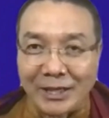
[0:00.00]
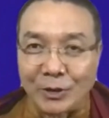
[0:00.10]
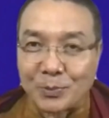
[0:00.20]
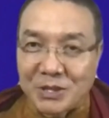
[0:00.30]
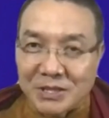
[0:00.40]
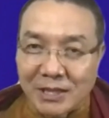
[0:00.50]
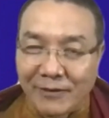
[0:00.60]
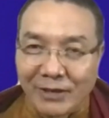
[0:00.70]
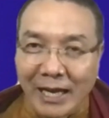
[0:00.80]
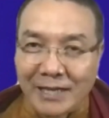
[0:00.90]
kind of
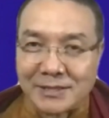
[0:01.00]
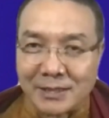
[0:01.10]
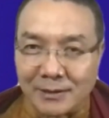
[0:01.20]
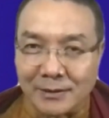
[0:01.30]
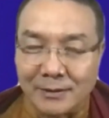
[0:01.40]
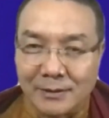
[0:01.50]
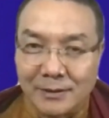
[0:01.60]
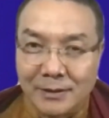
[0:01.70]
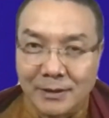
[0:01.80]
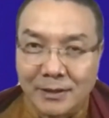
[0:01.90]
stabilizing
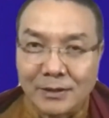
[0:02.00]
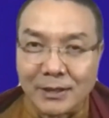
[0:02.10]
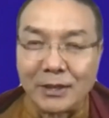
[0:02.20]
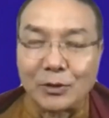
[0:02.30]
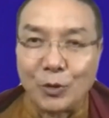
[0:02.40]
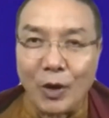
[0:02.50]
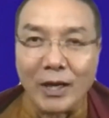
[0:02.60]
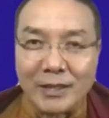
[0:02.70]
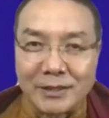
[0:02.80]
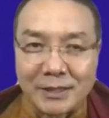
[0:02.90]
that
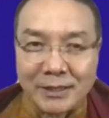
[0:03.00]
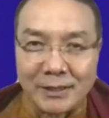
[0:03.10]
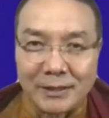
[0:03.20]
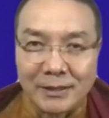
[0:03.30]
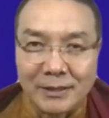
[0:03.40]
quality